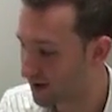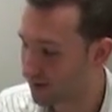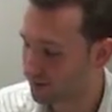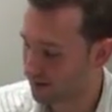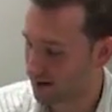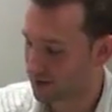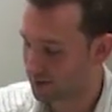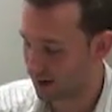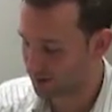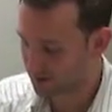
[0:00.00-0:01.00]
Okay.
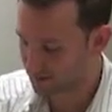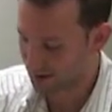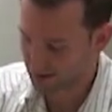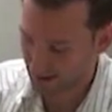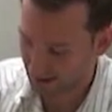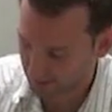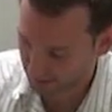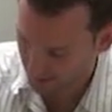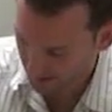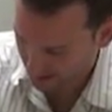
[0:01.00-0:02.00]
So I'll just write
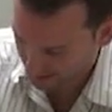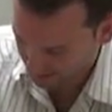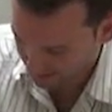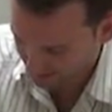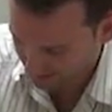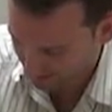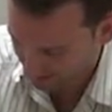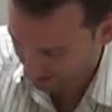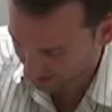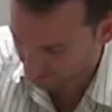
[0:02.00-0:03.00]
down 6
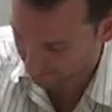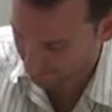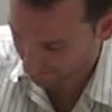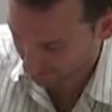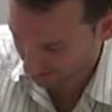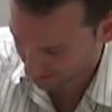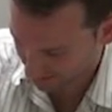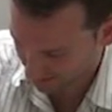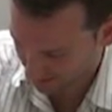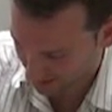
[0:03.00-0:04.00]
p.m.
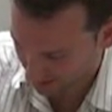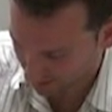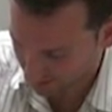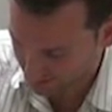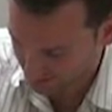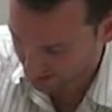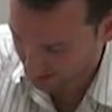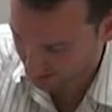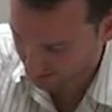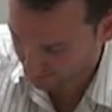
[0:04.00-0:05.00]

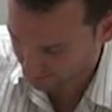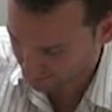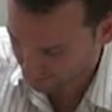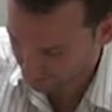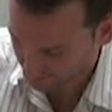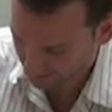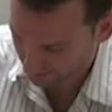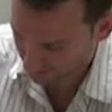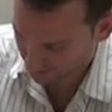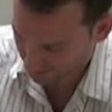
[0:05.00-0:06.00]
Wednesday.
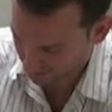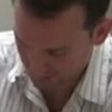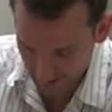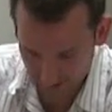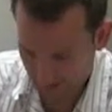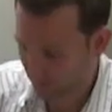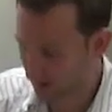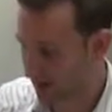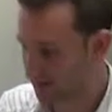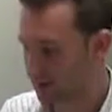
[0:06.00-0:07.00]
And
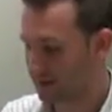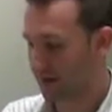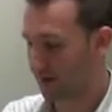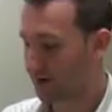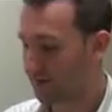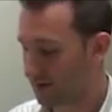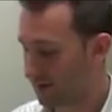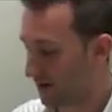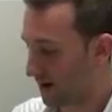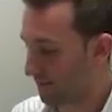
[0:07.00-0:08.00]
what I'll do is I'll give
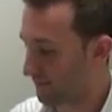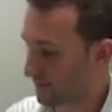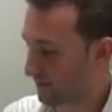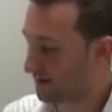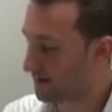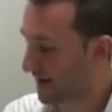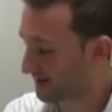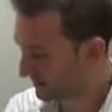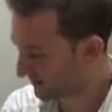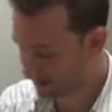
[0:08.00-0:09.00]
you
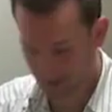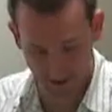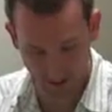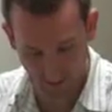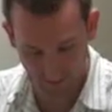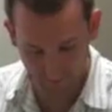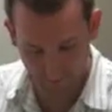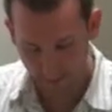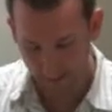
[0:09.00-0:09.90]
that to just keep at home.